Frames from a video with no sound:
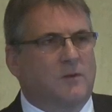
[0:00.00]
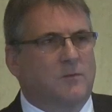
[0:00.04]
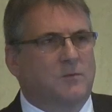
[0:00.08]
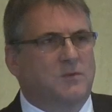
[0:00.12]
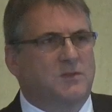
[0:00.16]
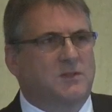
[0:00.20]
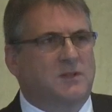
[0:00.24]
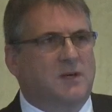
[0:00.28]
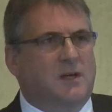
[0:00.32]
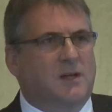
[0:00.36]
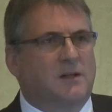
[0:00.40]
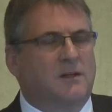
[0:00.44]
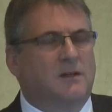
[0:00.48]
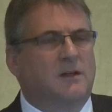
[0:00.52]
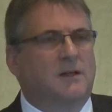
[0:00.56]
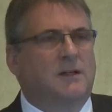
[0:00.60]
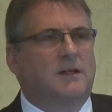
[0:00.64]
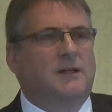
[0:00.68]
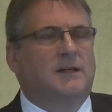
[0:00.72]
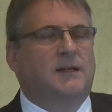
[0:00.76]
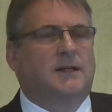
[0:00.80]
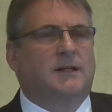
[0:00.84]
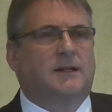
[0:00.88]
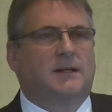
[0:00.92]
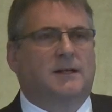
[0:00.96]
that was done
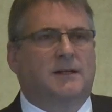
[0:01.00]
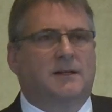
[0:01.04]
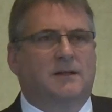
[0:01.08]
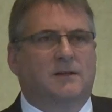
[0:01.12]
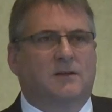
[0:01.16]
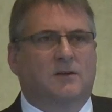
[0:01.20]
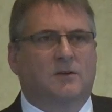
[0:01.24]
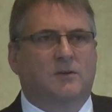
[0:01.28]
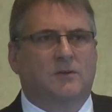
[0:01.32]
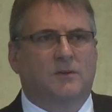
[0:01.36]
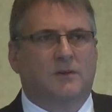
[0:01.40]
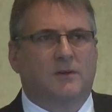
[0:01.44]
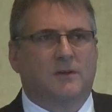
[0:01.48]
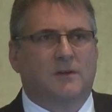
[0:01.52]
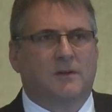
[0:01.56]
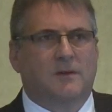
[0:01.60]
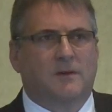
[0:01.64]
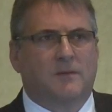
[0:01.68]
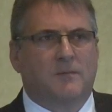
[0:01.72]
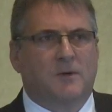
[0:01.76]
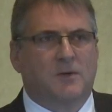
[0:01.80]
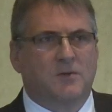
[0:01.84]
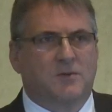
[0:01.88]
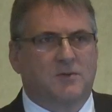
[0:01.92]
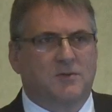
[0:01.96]
on the
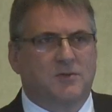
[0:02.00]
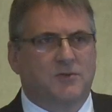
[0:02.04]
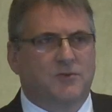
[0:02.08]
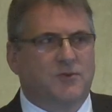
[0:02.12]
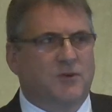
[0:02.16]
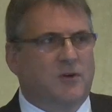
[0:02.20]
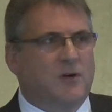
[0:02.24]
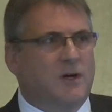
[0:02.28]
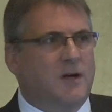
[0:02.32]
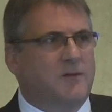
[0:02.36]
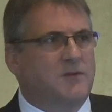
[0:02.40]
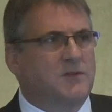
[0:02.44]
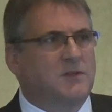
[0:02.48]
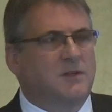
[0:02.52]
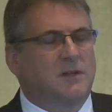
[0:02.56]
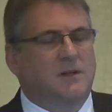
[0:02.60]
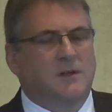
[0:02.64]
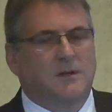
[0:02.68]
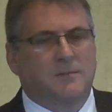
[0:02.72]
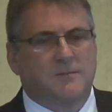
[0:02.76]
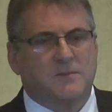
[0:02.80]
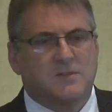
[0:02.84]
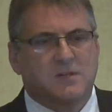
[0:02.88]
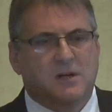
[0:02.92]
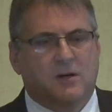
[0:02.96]
motors and drives.
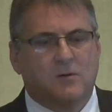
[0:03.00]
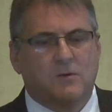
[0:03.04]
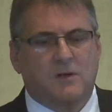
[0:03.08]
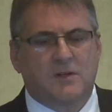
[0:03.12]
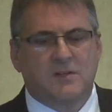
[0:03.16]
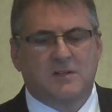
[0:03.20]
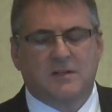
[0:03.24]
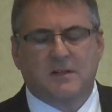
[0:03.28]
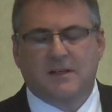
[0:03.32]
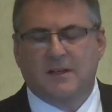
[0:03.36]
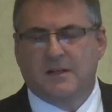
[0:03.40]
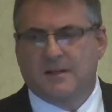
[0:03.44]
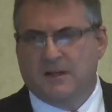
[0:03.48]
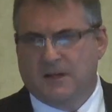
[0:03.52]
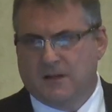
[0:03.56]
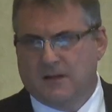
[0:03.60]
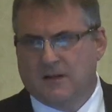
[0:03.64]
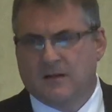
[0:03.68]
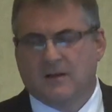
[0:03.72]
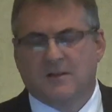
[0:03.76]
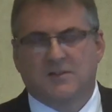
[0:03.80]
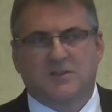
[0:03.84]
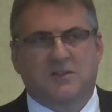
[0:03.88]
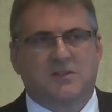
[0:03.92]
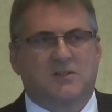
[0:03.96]
Tony's leading
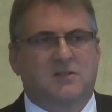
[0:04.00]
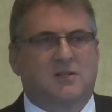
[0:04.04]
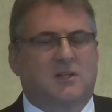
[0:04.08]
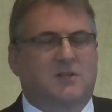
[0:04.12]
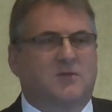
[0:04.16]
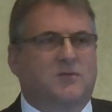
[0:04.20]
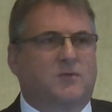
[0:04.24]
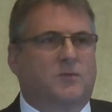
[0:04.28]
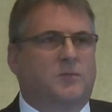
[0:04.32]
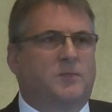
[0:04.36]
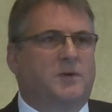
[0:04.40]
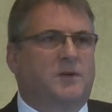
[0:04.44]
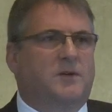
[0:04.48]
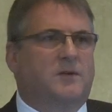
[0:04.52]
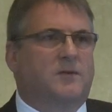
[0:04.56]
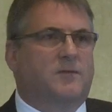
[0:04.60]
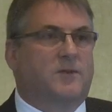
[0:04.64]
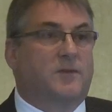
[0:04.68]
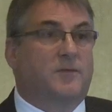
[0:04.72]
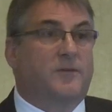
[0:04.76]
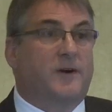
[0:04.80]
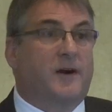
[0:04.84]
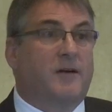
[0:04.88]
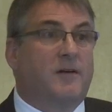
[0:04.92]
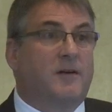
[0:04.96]
a successful bid of
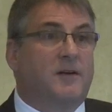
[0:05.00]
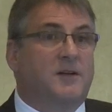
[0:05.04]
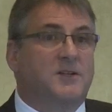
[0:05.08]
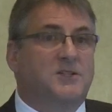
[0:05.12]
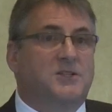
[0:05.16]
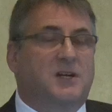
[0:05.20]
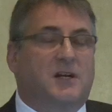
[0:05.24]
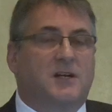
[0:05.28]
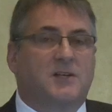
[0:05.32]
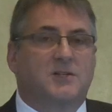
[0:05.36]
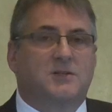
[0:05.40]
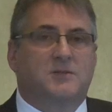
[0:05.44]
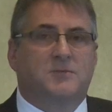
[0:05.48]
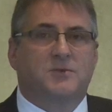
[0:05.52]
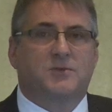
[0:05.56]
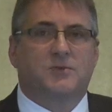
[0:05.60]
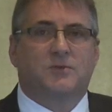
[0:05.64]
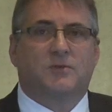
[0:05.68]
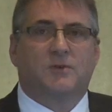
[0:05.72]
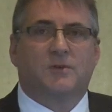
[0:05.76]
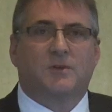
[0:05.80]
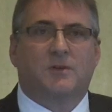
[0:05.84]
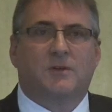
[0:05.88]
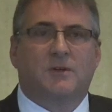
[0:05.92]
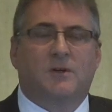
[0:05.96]
the Faraday Challenge. I'm
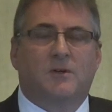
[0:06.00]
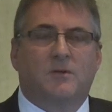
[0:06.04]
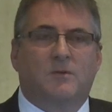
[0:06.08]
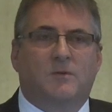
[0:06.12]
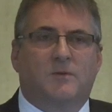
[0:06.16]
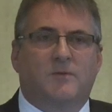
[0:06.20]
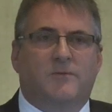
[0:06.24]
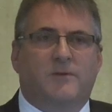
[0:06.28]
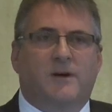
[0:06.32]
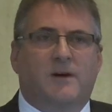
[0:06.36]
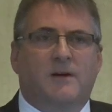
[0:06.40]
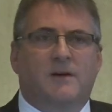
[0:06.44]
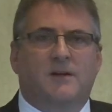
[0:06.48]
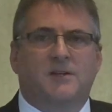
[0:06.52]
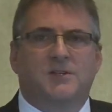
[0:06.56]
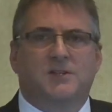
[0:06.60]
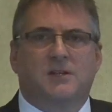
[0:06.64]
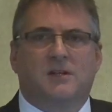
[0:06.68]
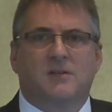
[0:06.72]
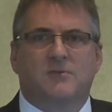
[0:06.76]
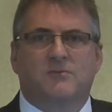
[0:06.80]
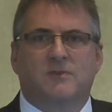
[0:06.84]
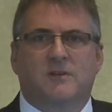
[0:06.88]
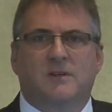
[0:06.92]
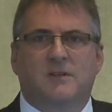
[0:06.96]
sure you know the Faraday
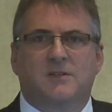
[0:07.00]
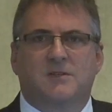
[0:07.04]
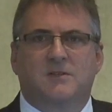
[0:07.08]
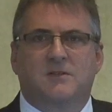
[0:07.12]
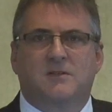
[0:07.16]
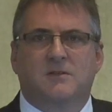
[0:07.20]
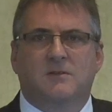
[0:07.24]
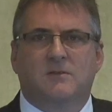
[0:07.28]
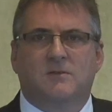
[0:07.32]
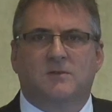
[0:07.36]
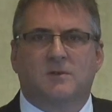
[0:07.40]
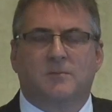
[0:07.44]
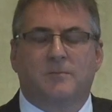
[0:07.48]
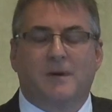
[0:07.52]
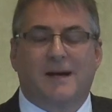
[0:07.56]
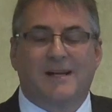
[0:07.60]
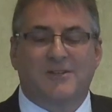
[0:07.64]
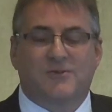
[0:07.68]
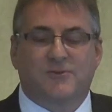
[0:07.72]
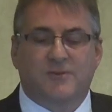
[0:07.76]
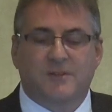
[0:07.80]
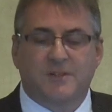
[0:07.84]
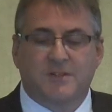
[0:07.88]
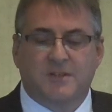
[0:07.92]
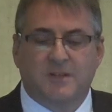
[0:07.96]
Challenge related to
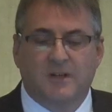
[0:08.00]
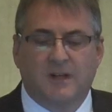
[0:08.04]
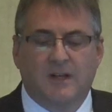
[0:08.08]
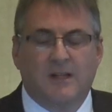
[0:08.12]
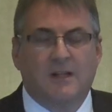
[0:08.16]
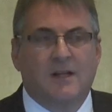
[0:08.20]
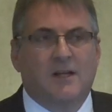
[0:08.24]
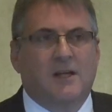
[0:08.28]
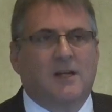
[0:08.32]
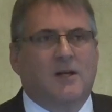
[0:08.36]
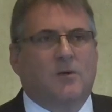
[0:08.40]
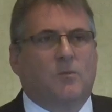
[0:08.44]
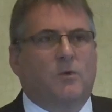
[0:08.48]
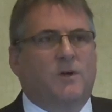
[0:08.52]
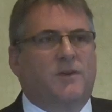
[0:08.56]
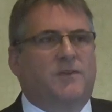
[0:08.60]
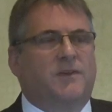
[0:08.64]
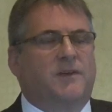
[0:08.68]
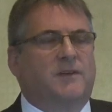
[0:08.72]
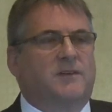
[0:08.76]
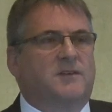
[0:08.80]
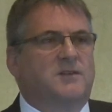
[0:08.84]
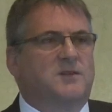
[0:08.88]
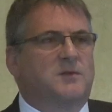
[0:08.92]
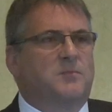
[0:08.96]
batteries. We
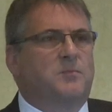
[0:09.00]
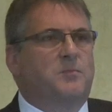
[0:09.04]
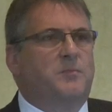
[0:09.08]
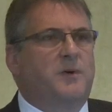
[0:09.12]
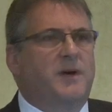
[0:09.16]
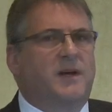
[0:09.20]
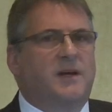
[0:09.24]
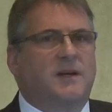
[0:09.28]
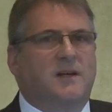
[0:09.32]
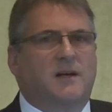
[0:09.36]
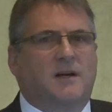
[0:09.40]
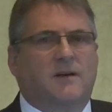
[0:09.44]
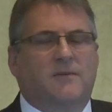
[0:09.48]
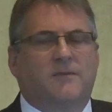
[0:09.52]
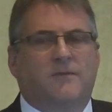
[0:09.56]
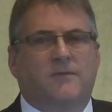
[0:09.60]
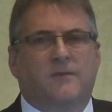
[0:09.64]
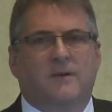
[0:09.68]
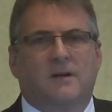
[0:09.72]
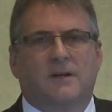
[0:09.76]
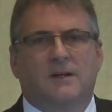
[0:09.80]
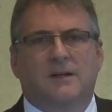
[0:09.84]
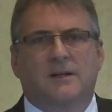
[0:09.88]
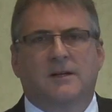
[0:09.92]
think there's a big enough